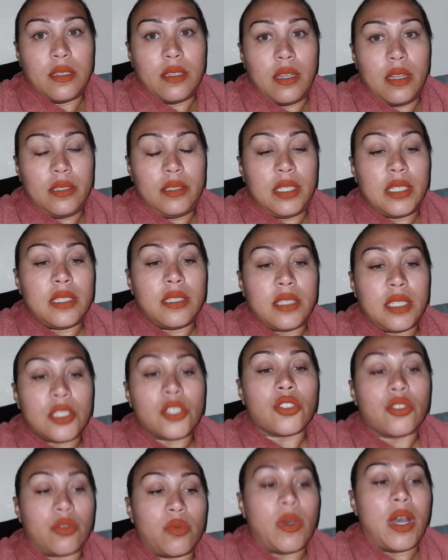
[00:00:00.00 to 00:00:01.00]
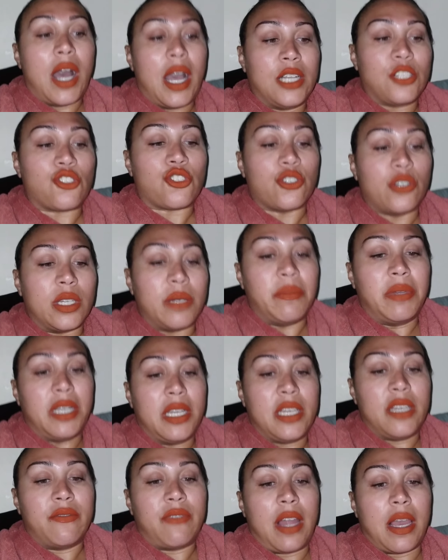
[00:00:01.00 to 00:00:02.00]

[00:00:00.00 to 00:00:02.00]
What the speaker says: This is what I truly believe.